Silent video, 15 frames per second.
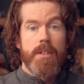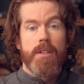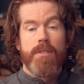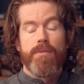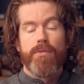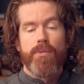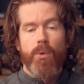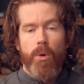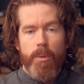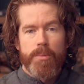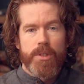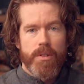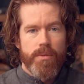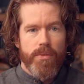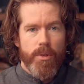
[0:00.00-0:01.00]
It
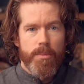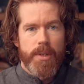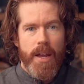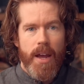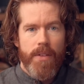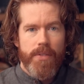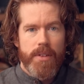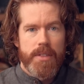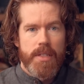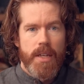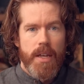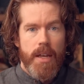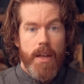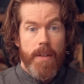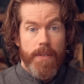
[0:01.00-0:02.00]
informs confirmed Catholics
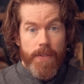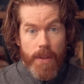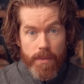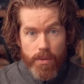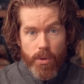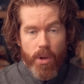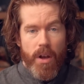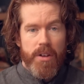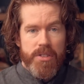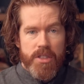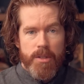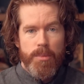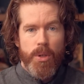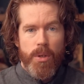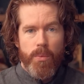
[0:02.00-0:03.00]
that they've lost
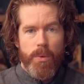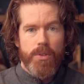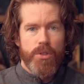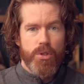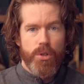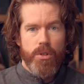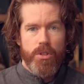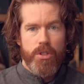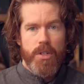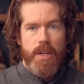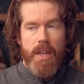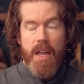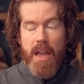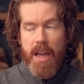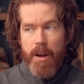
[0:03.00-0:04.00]
communion with the church,
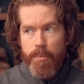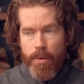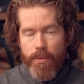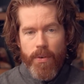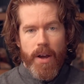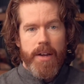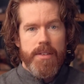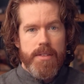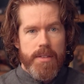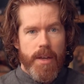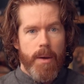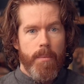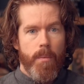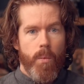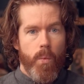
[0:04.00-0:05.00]
and it provides
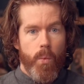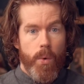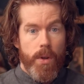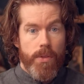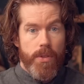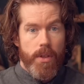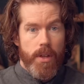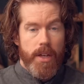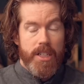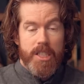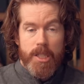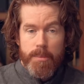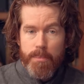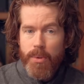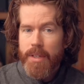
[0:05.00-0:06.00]
them with
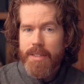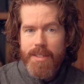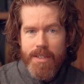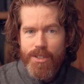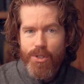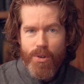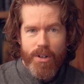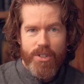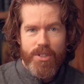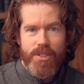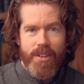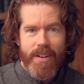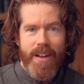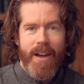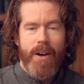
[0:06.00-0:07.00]
explicit instructions
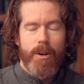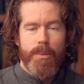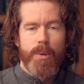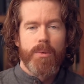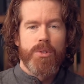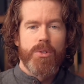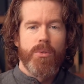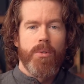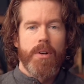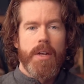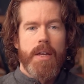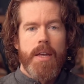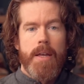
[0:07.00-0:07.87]
on how to be restored.